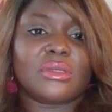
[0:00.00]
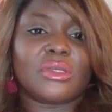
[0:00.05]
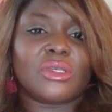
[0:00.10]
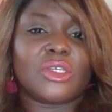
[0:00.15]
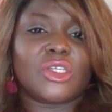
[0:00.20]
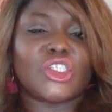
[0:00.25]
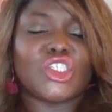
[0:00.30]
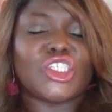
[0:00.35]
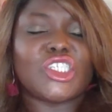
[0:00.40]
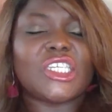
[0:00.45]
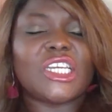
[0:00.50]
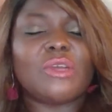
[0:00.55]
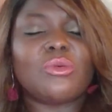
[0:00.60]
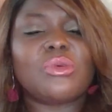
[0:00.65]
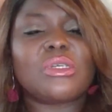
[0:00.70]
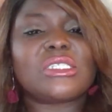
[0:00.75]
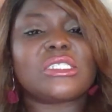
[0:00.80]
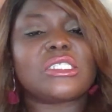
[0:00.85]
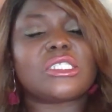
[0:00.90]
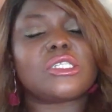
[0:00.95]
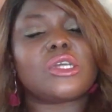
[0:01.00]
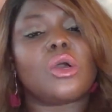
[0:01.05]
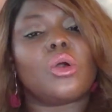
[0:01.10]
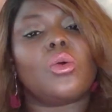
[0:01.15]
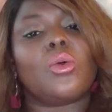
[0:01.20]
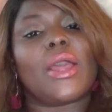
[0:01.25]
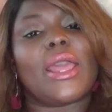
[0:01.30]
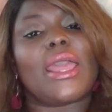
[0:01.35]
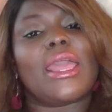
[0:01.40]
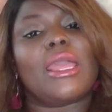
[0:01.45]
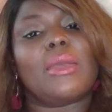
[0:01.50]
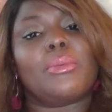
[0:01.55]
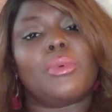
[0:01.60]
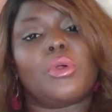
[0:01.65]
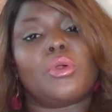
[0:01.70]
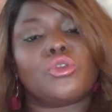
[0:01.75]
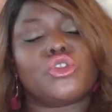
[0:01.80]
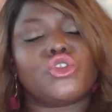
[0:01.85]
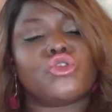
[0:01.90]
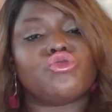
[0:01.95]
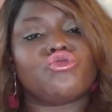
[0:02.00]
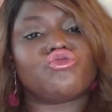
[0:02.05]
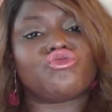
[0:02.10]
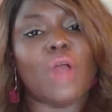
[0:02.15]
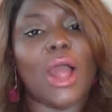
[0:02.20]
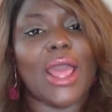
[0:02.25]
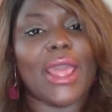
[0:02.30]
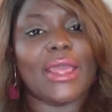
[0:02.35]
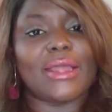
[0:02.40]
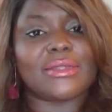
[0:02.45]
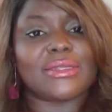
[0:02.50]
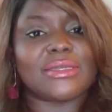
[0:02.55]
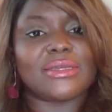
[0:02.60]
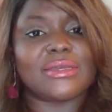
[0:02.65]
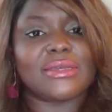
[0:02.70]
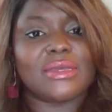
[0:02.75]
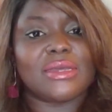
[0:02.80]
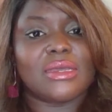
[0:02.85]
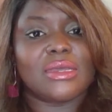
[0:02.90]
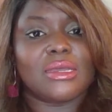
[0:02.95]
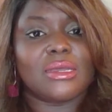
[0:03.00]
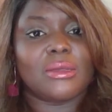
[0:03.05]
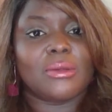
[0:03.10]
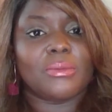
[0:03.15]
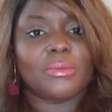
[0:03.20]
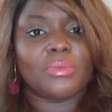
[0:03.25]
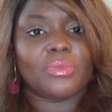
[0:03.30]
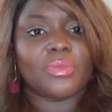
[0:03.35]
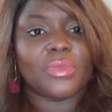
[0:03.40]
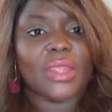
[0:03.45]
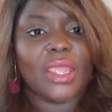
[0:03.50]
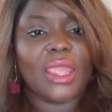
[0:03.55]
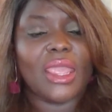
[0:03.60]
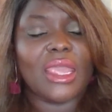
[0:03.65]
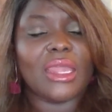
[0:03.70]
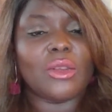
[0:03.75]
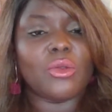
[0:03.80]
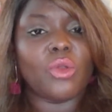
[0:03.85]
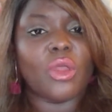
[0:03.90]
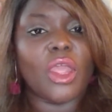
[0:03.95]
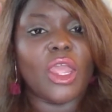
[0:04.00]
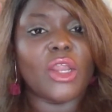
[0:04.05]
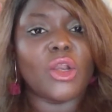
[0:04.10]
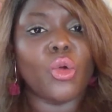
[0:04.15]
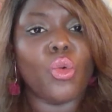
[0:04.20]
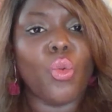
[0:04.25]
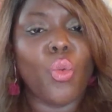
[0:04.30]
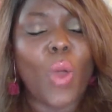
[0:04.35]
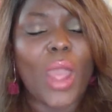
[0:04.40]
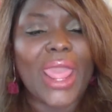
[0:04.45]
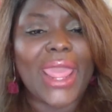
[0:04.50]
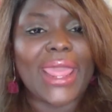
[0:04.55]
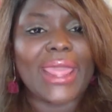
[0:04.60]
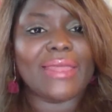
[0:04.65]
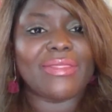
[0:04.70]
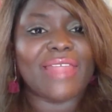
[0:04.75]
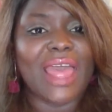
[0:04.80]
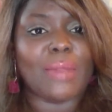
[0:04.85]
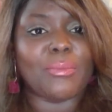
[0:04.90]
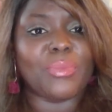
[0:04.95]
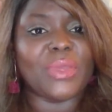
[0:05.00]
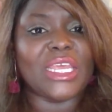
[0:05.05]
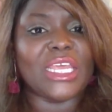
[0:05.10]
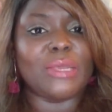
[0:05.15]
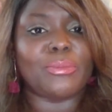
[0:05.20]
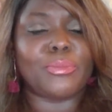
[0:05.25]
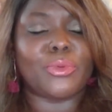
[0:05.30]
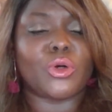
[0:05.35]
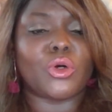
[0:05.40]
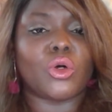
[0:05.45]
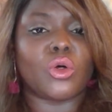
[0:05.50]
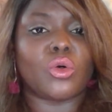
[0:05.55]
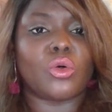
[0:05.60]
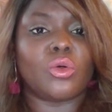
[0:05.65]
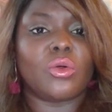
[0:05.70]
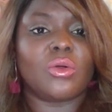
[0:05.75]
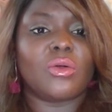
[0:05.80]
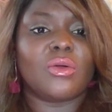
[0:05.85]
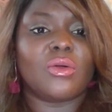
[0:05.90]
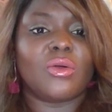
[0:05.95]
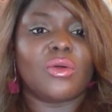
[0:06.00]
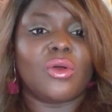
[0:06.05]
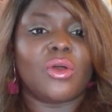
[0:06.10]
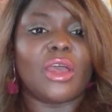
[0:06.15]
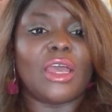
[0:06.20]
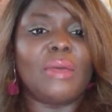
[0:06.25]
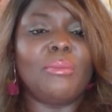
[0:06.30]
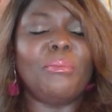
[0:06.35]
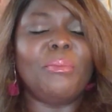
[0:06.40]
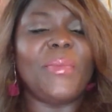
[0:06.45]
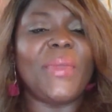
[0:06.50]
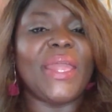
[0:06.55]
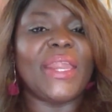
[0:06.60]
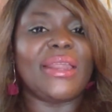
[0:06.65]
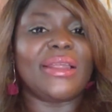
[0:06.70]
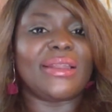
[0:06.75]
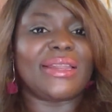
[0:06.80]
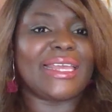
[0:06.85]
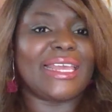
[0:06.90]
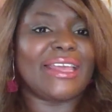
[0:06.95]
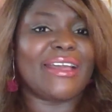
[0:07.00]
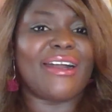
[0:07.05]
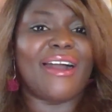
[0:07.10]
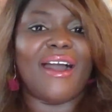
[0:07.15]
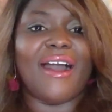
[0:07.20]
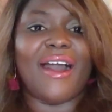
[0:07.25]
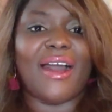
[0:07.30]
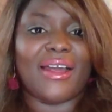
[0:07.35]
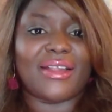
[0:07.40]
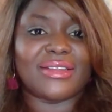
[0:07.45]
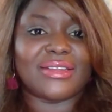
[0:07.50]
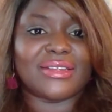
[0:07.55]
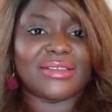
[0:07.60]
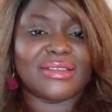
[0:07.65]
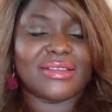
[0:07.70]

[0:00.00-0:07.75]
She was so able to write in in a way that people immediately got